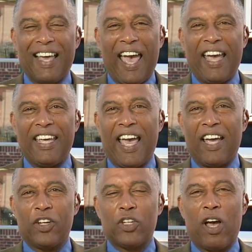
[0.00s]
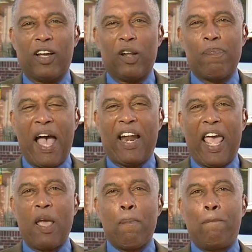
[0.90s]
Hey, yeah, you're talking about
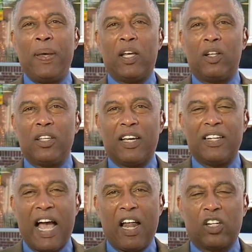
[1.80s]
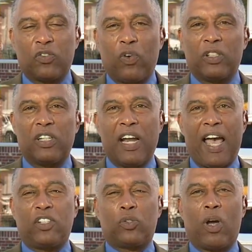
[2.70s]
a billion dollars for
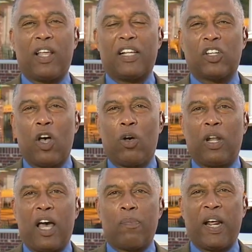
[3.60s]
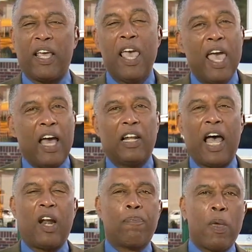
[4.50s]
tonight's drawing. That's a whole lot of money. And a
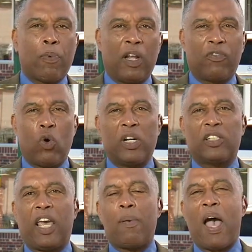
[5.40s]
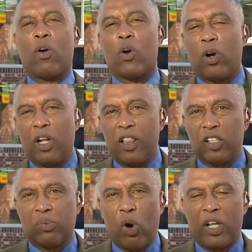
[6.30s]
lot of people, of course, came out early
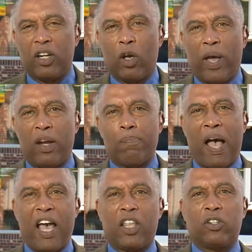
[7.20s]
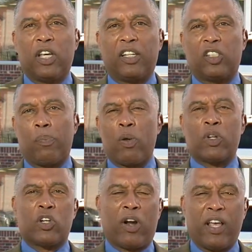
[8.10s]
this morning to go ahead and buy their tickets. They'll be
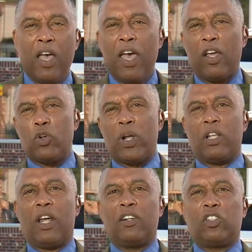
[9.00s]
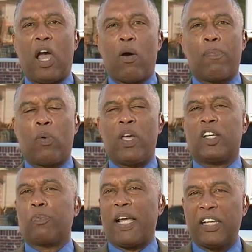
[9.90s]
returning during the lunch hour. But we
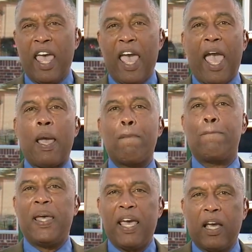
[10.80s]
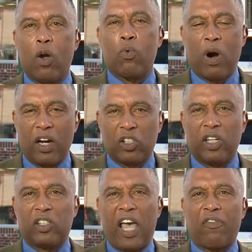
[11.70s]
expect a big rush
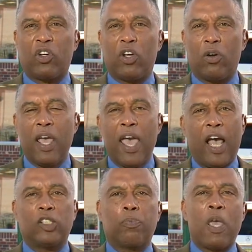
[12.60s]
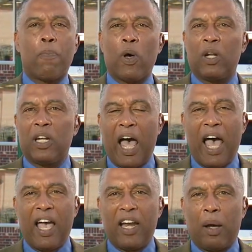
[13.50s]
this afternoon as people
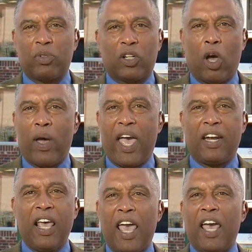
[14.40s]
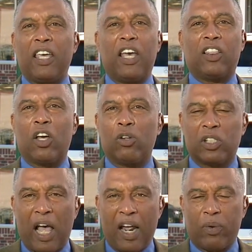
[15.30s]
line up to go ahead and get
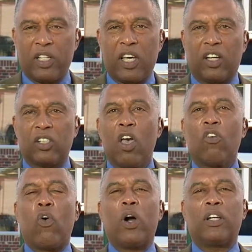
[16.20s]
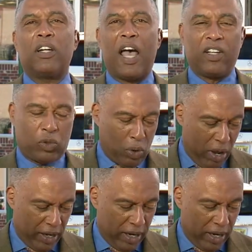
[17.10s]
those lottery tickets for tonight's drawing.